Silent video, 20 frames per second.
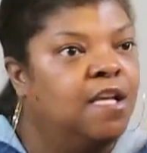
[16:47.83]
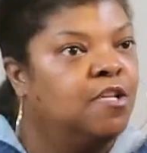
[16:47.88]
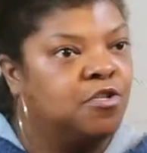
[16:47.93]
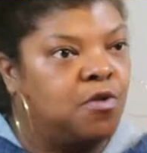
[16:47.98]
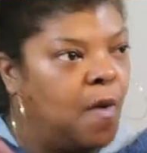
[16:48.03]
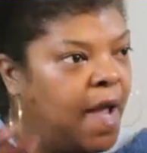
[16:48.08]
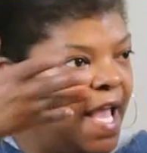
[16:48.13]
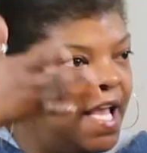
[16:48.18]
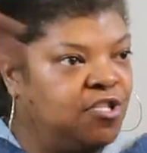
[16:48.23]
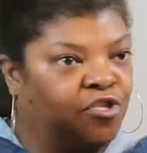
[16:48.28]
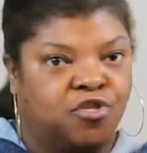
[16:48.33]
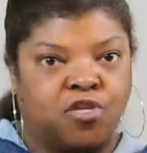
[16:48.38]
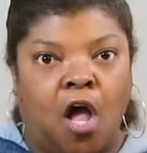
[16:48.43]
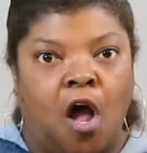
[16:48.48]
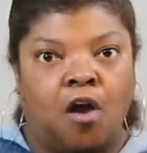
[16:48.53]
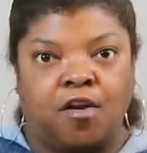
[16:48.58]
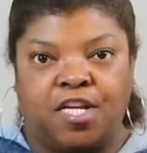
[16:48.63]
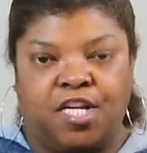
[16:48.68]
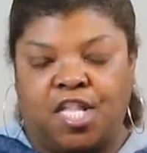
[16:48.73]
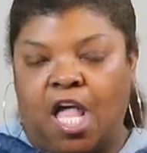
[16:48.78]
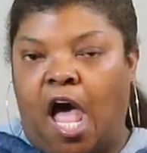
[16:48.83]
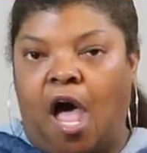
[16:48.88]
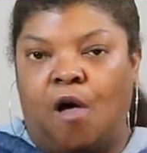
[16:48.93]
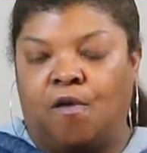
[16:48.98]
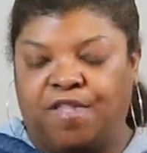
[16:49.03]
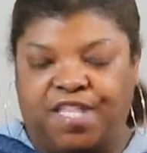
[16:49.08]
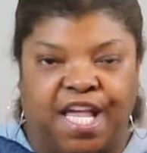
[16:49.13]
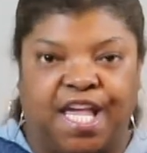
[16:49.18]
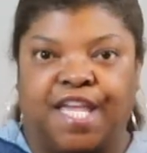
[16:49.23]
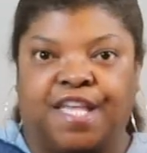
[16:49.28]
So he started
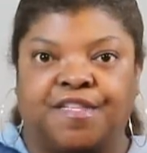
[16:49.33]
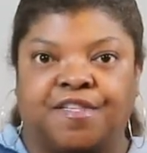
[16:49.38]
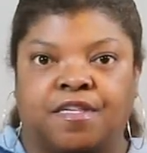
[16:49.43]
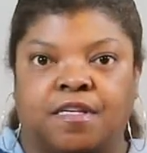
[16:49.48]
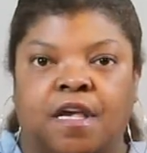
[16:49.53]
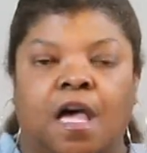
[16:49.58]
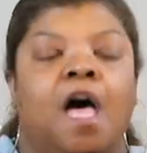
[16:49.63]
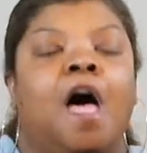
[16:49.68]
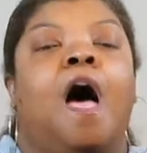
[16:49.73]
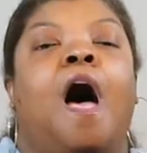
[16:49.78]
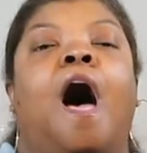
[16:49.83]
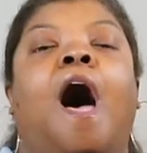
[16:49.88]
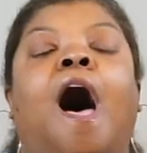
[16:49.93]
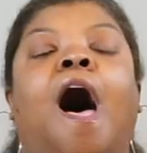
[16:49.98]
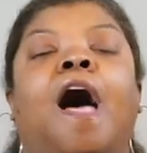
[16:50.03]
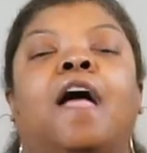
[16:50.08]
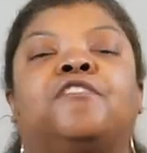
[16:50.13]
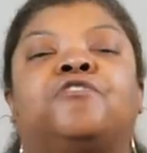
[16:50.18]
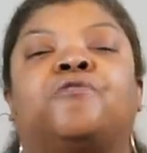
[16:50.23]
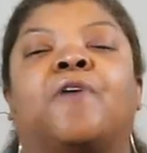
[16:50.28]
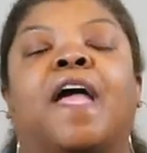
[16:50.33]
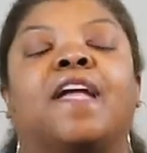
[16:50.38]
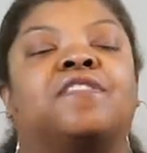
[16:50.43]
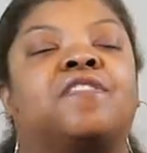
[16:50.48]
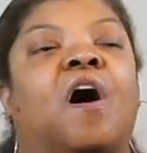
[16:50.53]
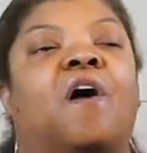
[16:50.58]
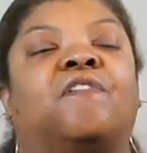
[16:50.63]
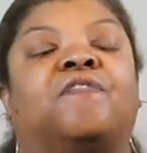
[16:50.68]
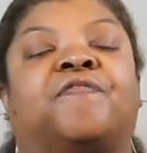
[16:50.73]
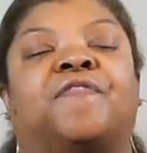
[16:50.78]
all this. Andrei
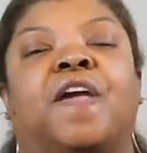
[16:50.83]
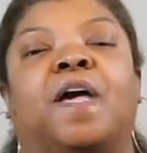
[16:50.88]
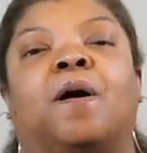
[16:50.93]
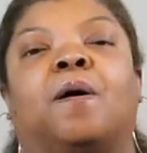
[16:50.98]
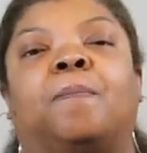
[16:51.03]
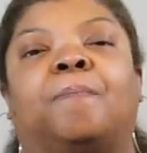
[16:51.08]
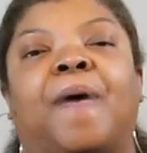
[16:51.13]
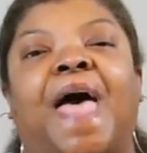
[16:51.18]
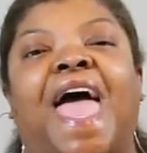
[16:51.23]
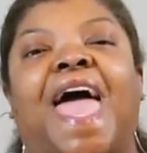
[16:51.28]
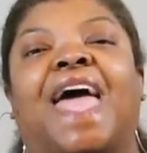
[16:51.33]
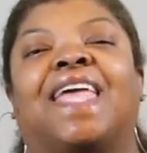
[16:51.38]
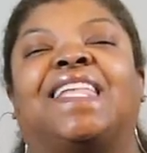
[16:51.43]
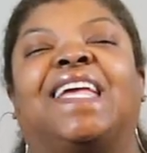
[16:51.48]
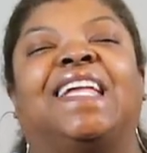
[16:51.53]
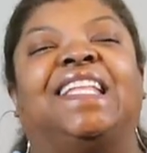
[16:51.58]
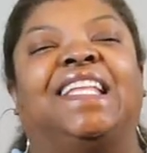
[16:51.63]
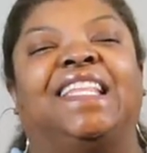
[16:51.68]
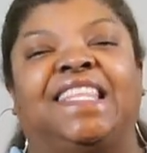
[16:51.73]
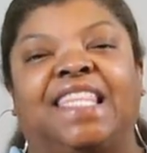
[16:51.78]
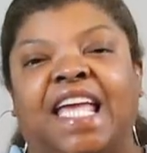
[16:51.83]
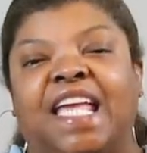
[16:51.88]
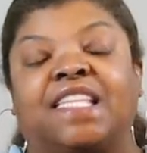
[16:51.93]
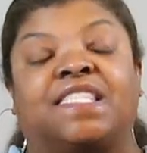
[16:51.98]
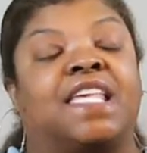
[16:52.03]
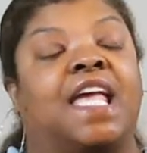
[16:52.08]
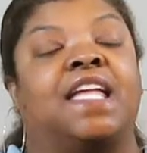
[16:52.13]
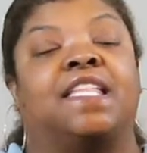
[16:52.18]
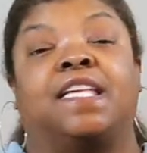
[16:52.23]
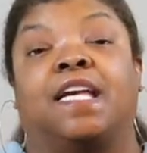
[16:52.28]
don't feel bad in the
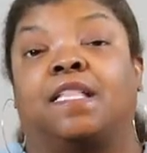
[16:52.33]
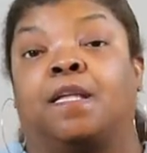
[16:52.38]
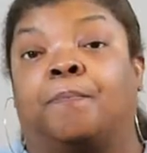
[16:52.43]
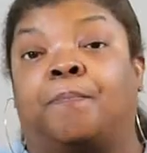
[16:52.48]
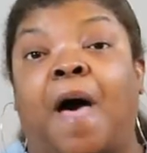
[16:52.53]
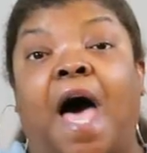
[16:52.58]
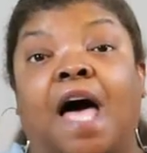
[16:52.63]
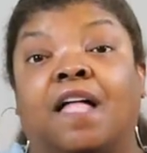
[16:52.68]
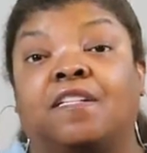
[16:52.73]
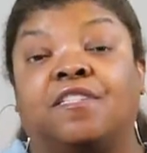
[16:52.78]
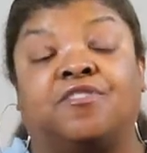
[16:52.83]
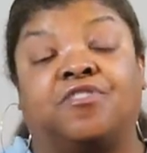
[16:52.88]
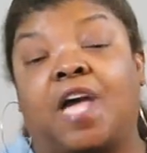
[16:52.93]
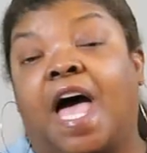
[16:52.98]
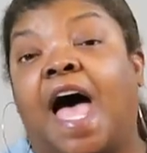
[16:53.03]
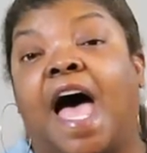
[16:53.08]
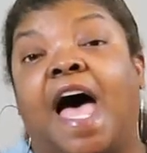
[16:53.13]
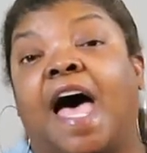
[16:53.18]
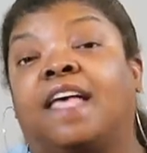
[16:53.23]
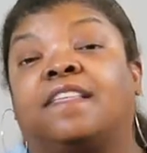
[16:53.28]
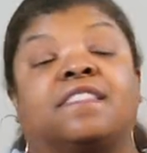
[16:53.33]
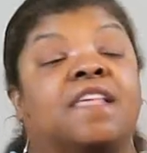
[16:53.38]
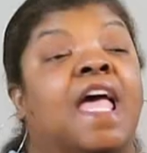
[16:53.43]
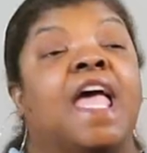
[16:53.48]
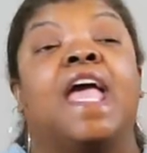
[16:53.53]
least. He didn't apologize.